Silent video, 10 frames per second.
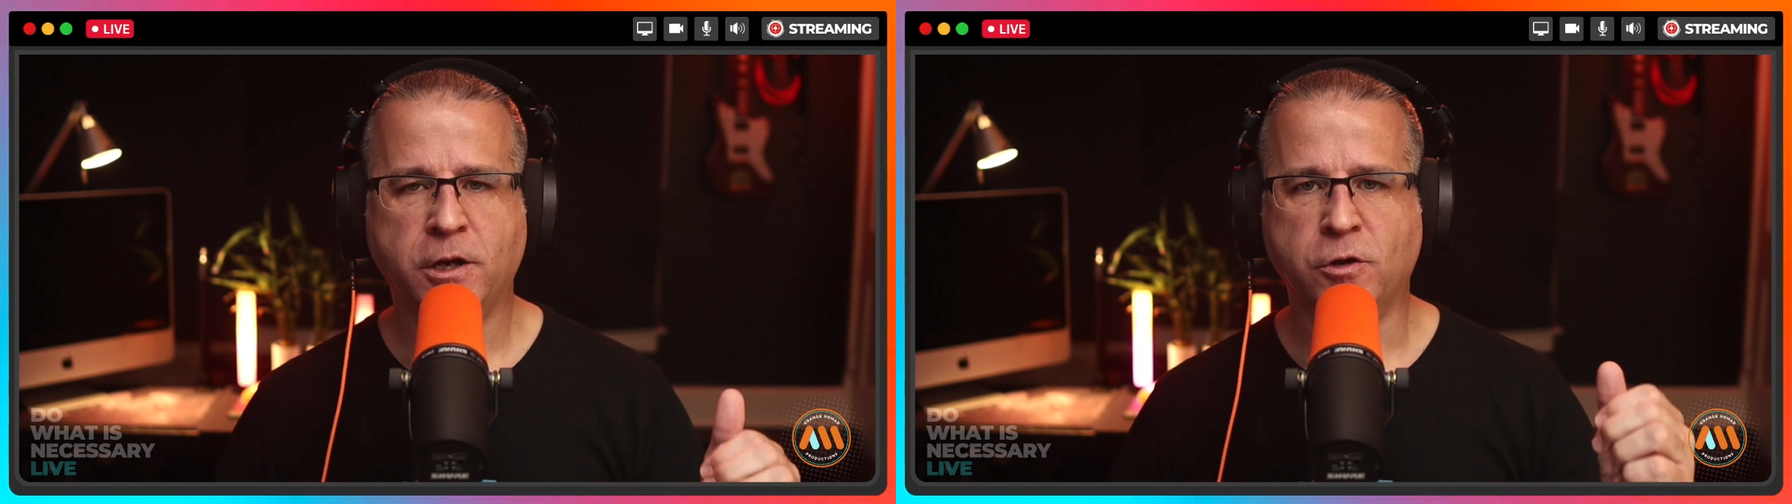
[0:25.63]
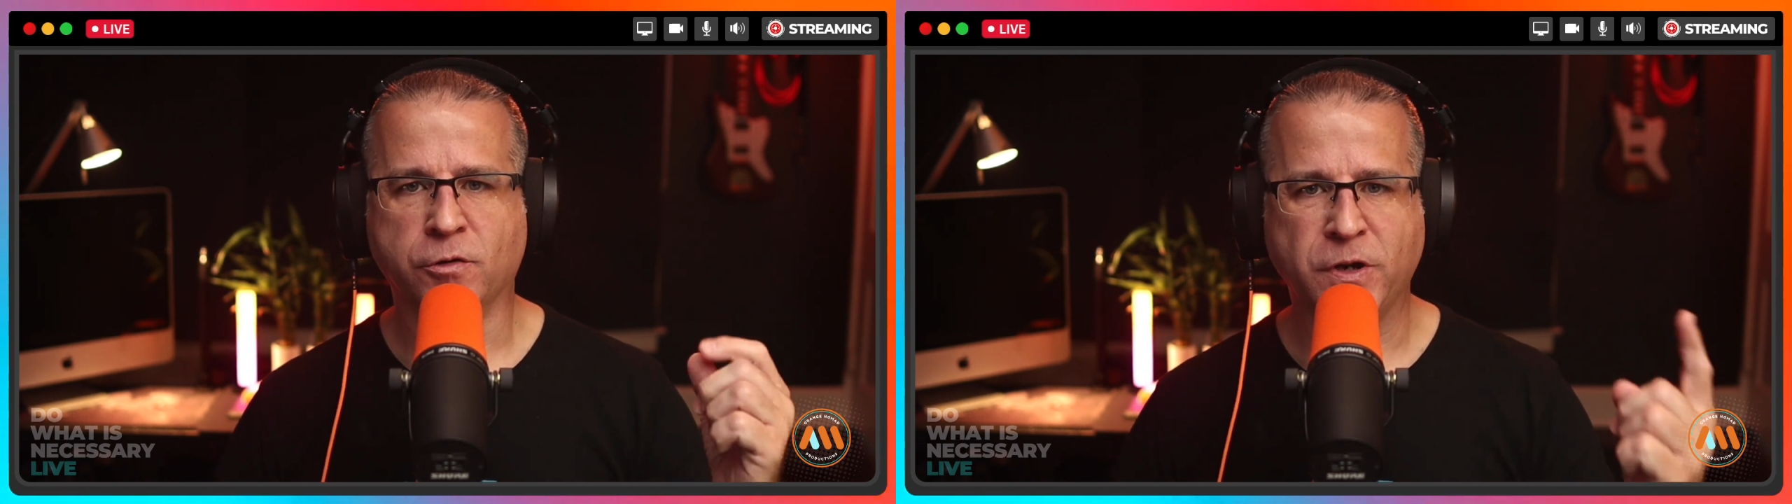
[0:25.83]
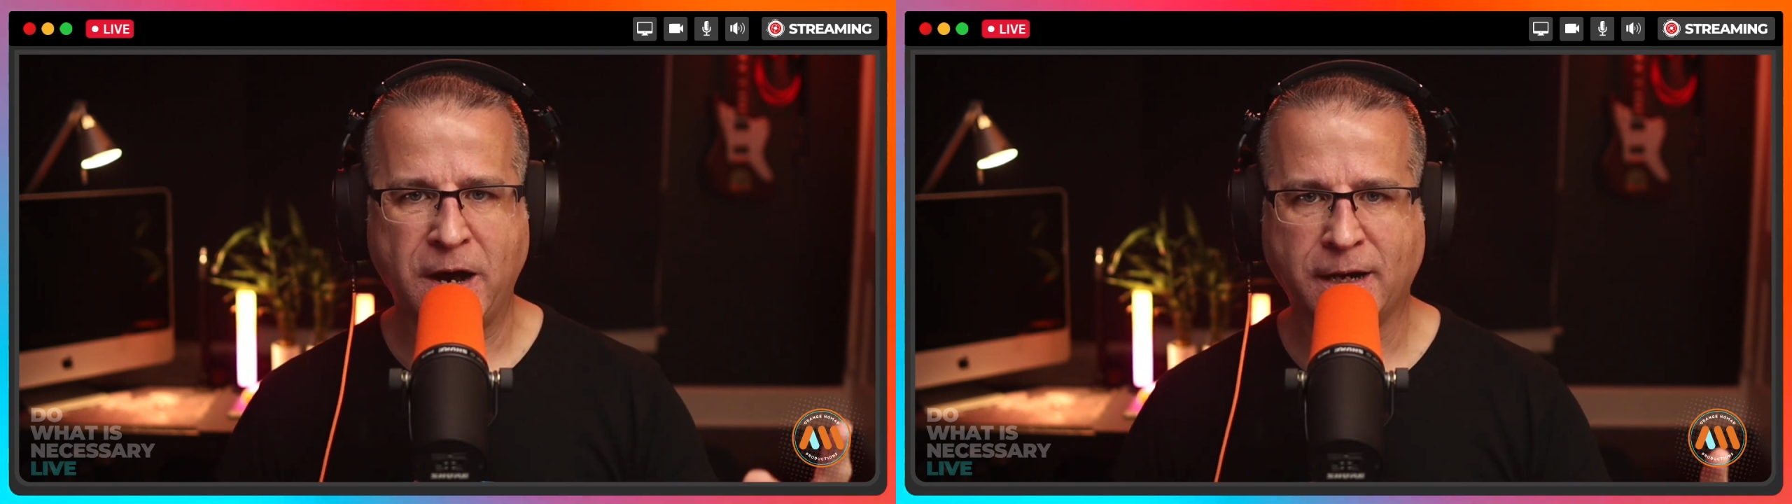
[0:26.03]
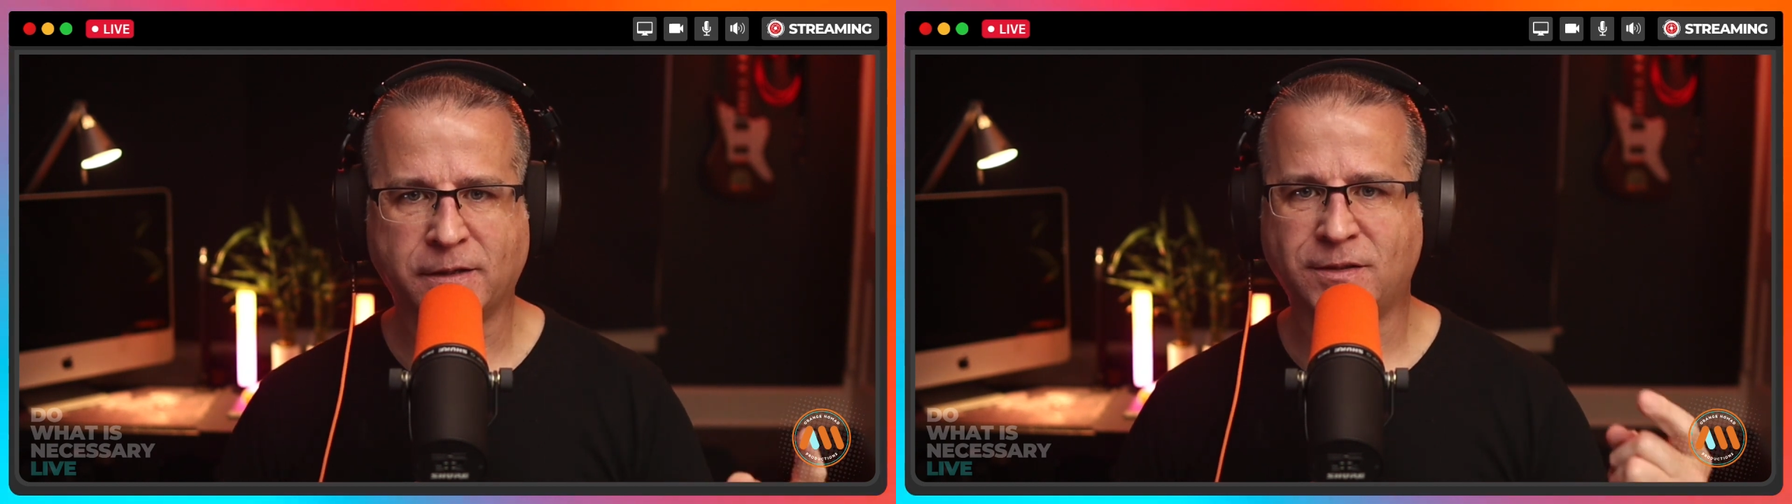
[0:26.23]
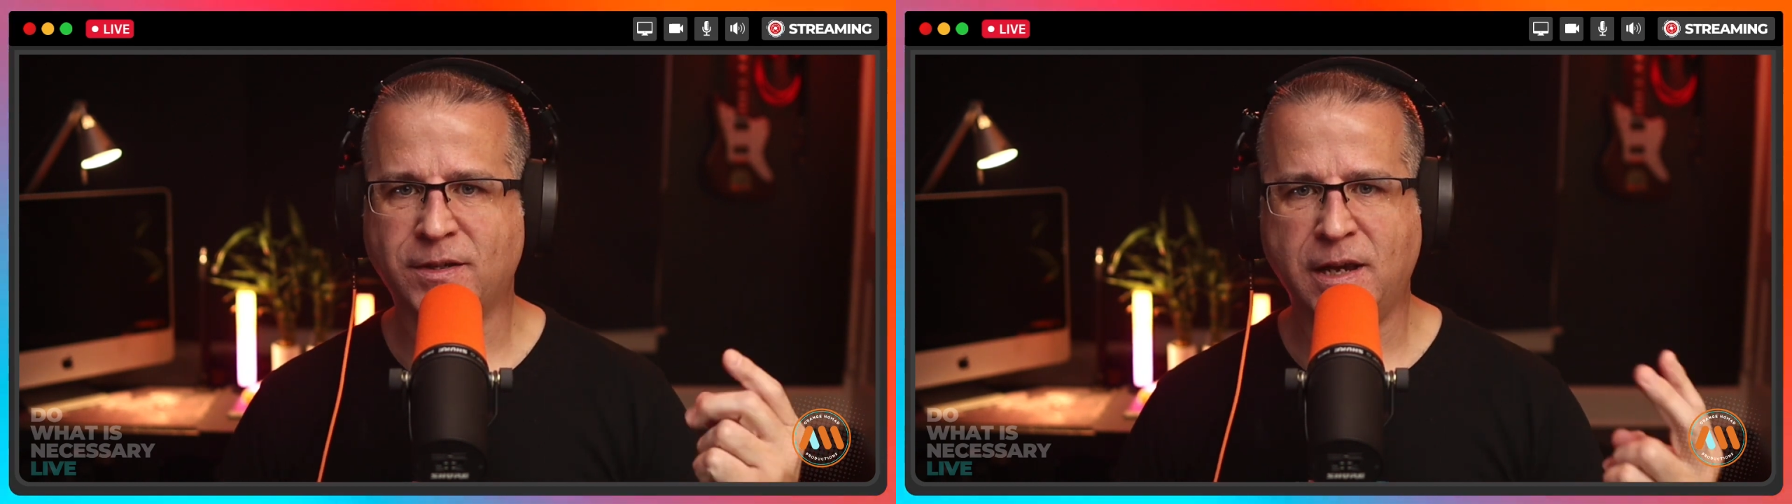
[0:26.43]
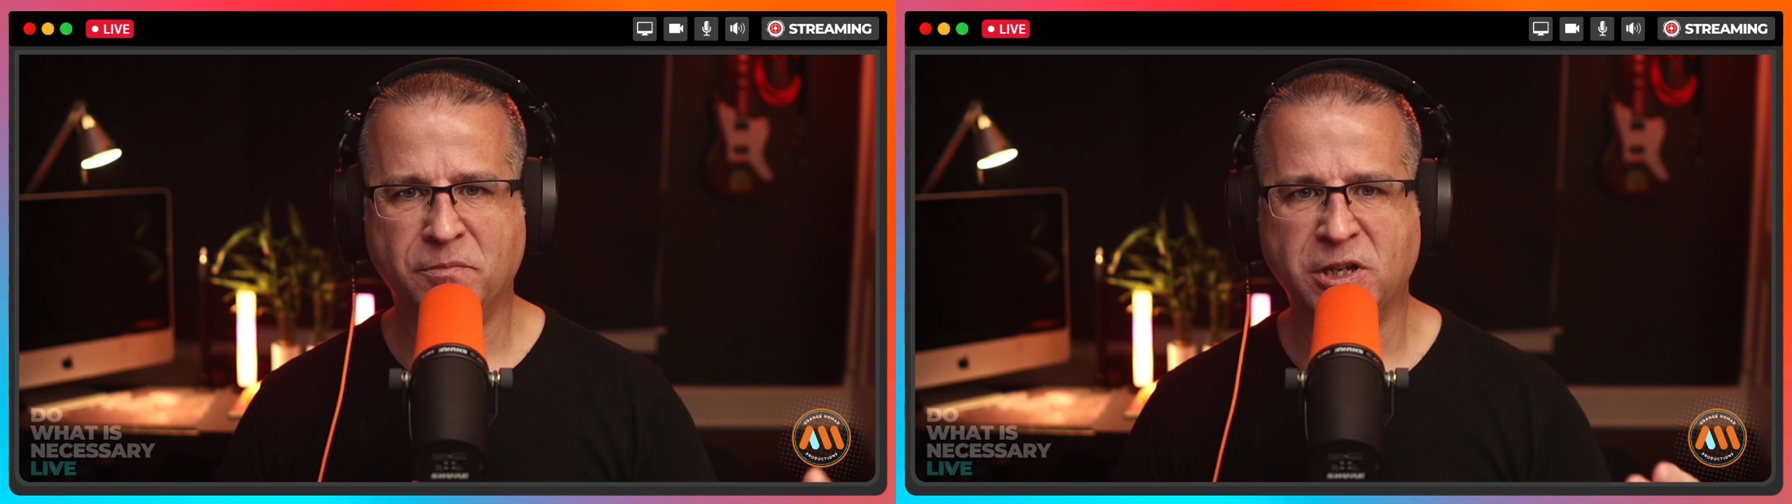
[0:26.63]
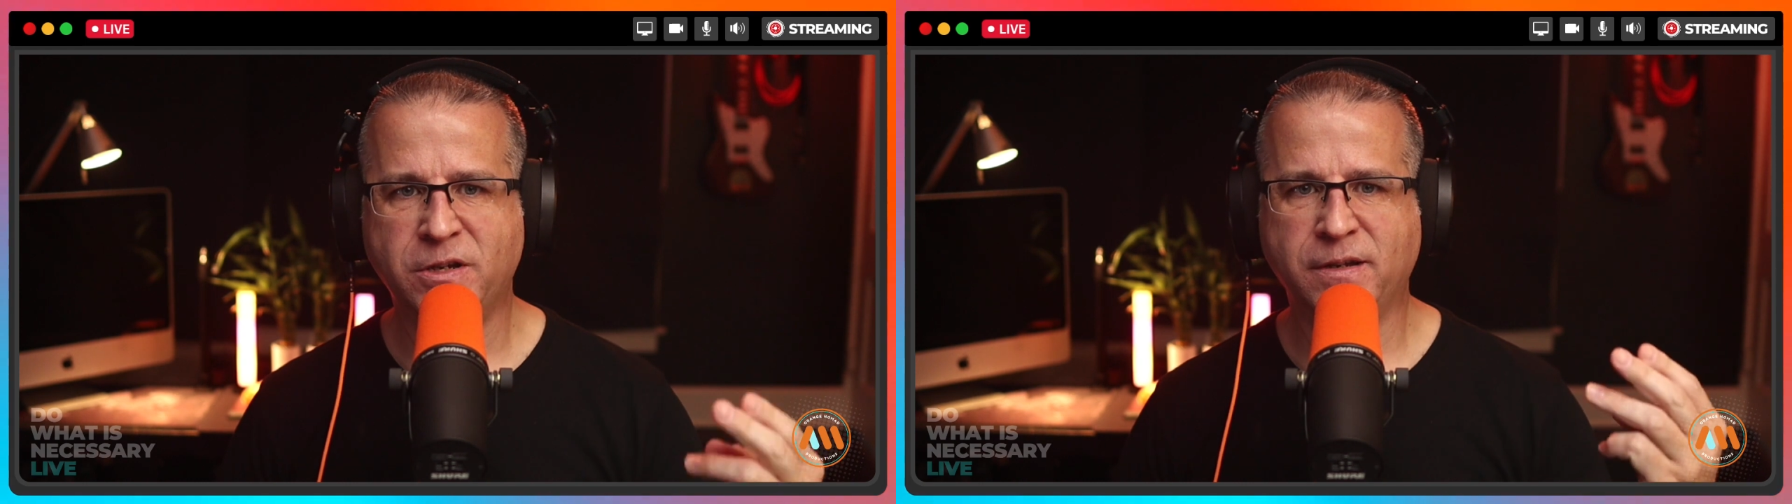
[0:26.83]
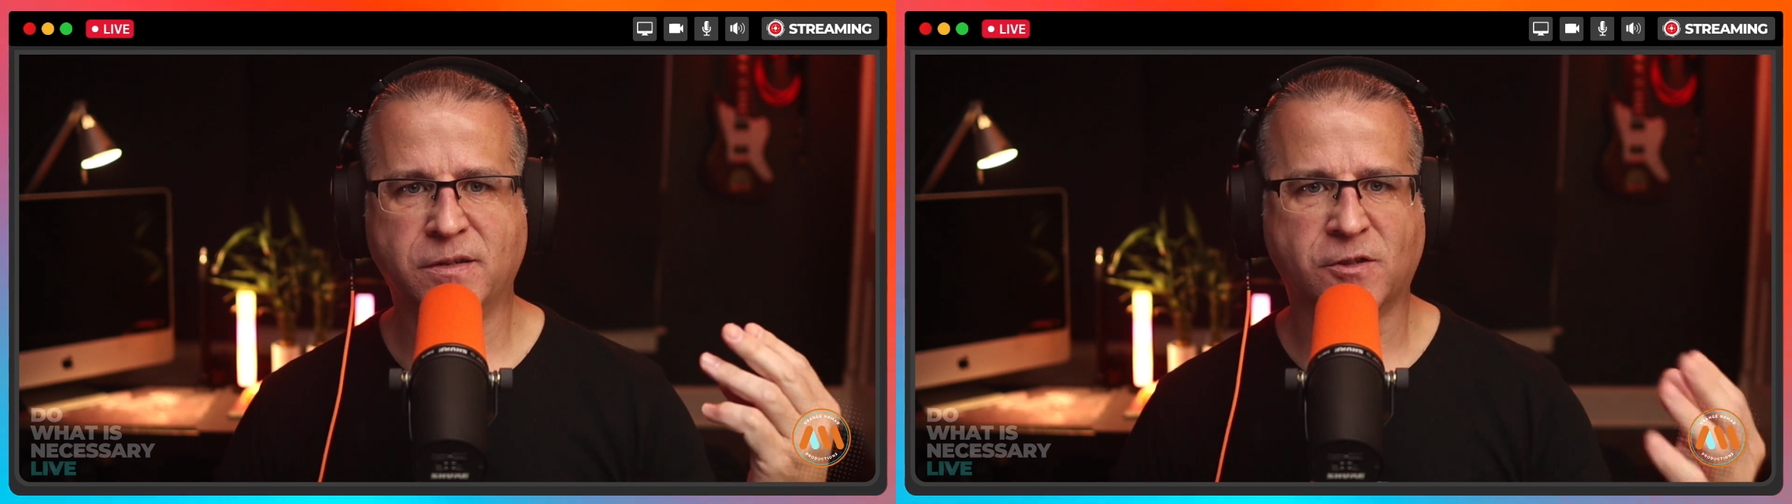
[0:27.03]
Your docs,
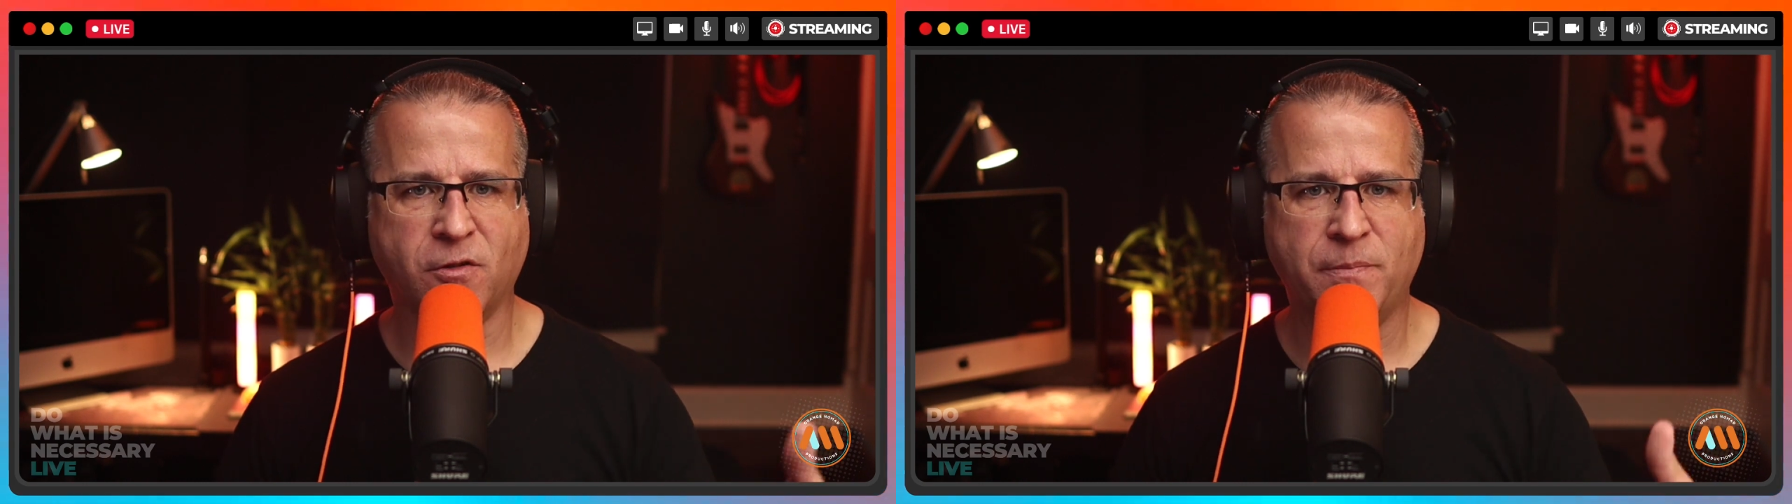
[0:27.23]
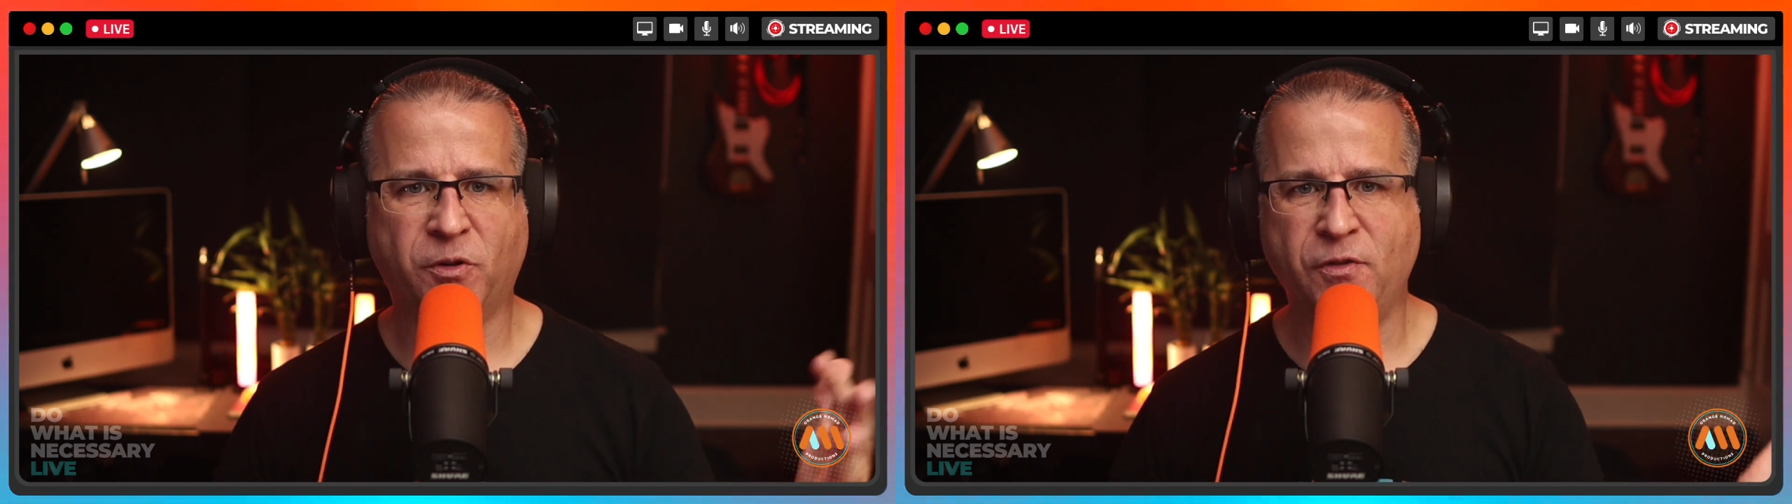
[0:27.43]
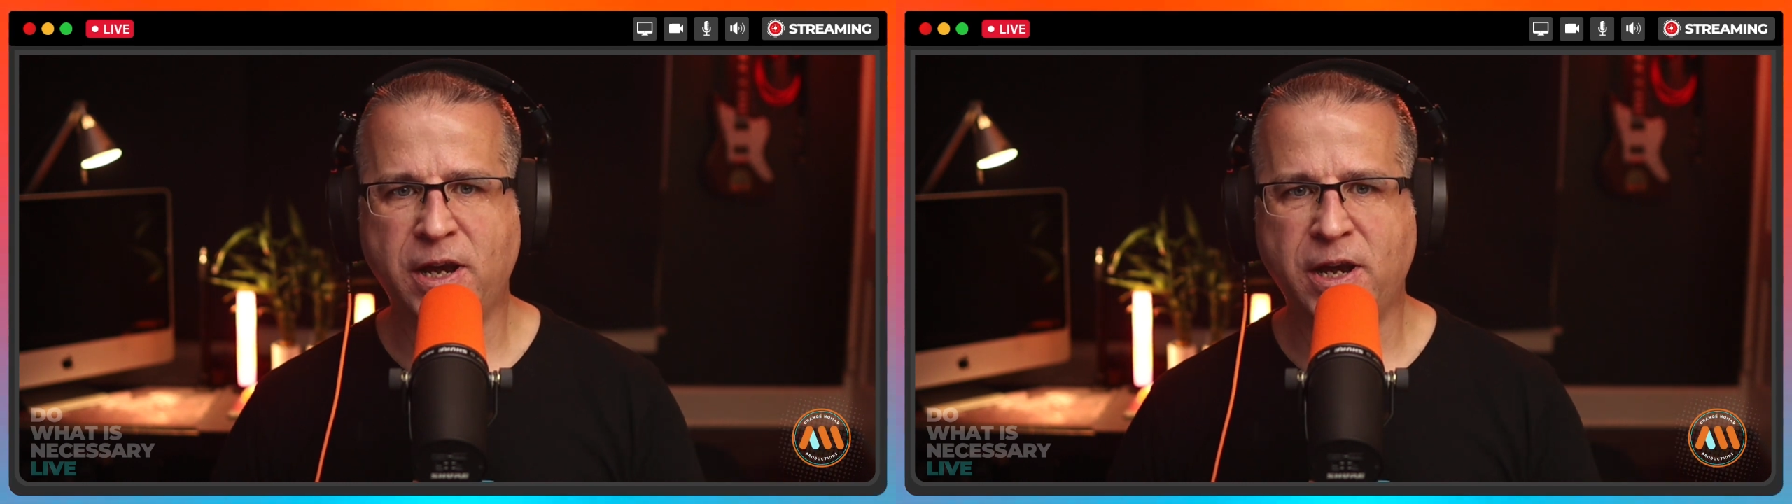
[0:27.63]
images, scripts,